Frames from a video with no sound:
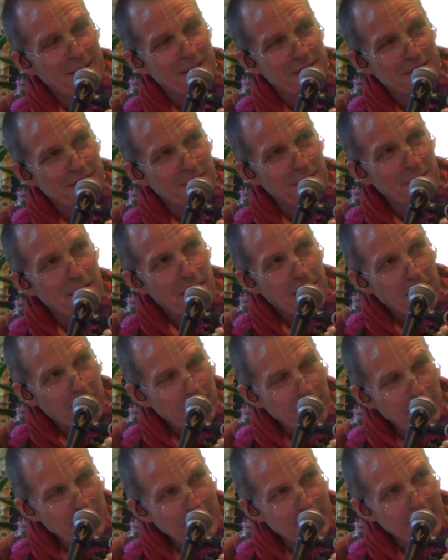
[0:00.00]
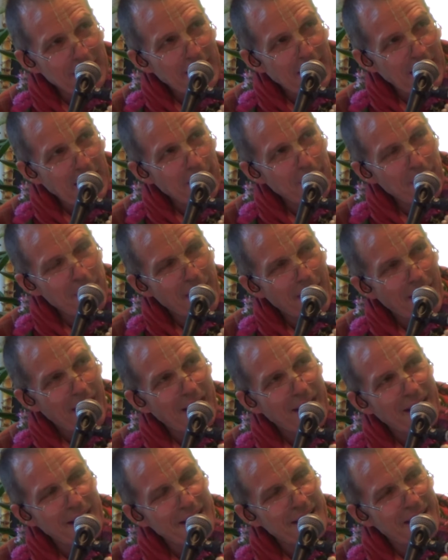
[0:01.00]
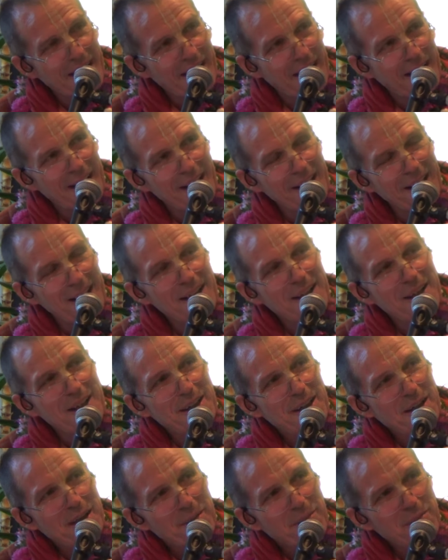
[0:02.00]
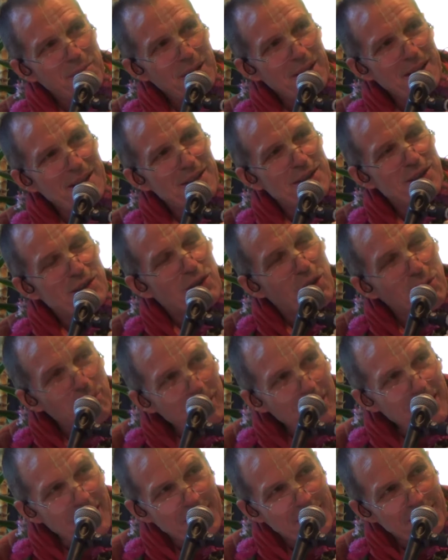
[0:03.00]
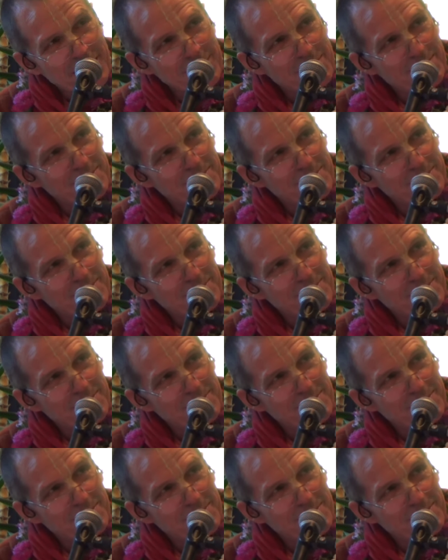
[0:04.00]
So meal, M-I-L, means to meet.